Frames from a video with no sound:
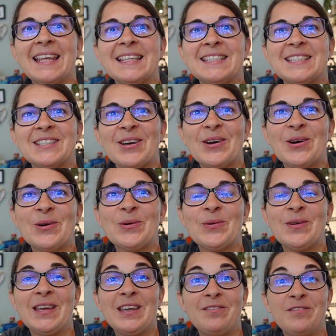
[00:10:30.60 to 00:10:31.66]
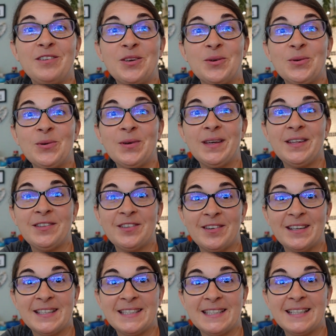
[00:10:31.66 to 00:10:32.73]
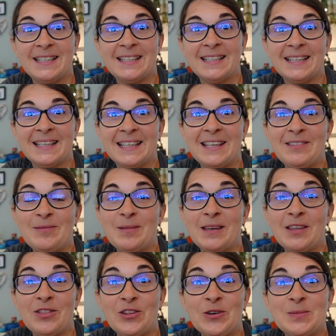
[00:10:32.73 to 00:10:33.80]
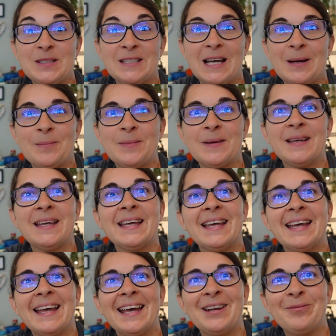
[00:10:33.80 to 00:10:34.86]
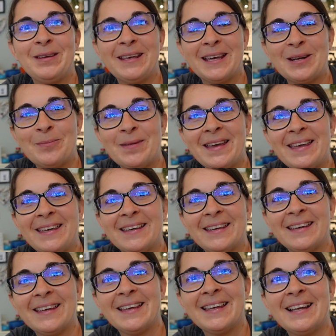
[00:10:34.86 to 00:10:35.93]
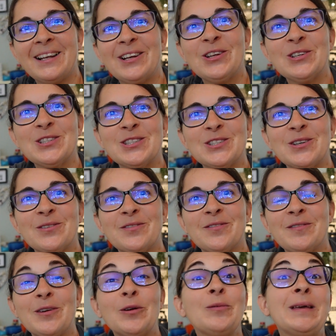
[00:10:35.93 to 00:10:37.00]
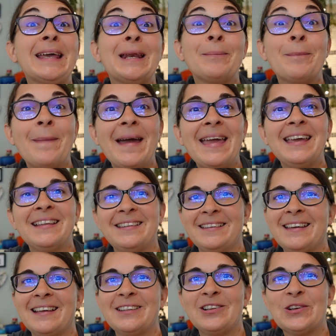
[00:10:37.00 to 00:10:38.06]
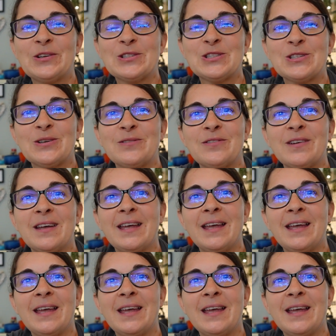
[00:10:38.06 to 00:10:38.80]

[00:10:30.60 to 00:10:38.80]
So if you're interested, give me a thumbs up and we can make we can bake together lots of